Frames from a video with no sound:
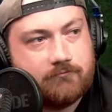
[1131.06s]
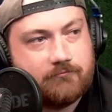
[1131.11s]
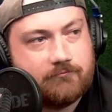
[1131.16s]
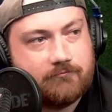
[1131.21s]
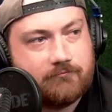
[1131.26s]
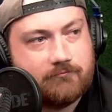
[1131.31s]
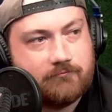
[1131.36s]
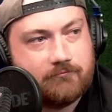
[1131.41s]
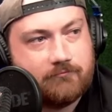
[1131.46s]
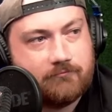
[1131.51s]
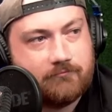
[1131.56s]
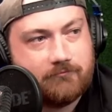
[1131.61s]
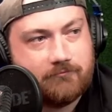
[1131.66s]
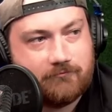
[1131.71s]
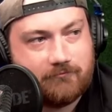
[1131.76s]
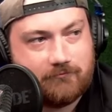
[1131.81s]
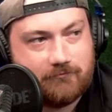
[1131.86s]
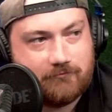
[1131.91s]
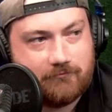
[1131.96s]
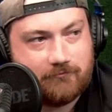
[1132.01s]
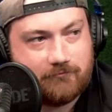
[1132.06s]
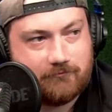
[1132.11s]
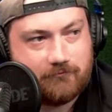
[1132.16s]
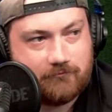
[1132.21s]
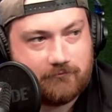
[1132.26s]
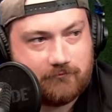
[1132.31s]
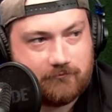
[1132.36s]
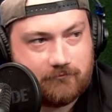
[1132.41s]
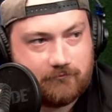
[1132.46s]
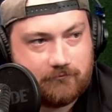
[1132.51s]

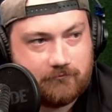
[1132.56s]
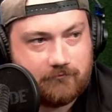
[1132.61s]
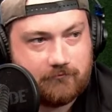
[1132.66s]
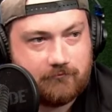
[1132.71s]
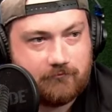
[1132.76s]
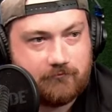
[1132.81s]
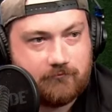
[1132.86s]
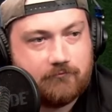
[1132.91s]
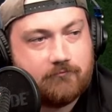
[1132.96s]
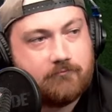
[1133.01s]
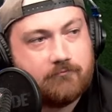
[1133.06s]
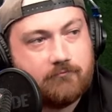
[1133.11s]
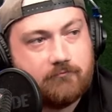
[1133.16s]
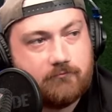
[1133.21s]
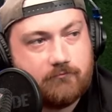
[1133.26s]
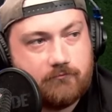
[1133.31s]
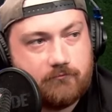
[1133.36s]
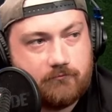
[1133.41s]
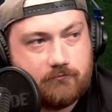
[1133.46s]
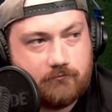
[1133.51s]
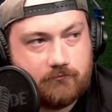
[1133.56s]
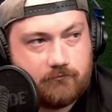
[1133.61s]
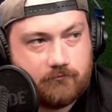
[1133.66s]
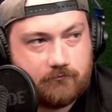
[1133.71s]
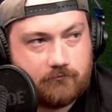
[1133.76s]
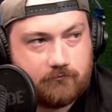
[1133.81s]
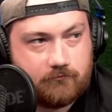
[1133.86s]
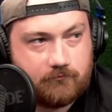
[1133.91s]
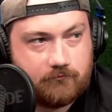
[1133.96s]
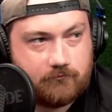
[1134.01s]

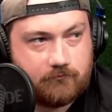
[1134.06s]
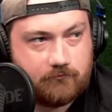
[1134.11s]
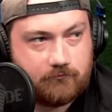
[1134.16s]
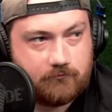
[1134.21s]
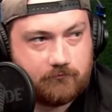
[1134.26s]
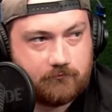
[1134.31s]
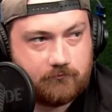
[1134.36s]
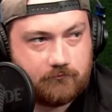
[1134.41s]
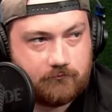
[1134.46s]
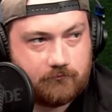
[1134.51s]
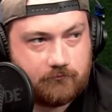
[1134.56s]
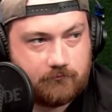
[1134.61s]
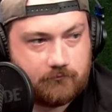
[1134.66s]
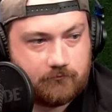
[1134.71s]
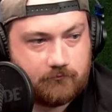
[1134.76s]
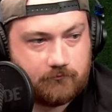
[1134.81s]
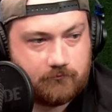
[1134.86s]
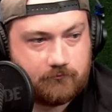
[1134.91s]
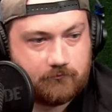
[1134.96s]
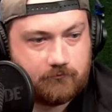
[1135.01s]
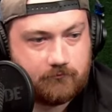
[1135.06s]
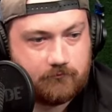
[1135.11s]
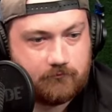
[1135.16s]
No words are spoken by the person on screen.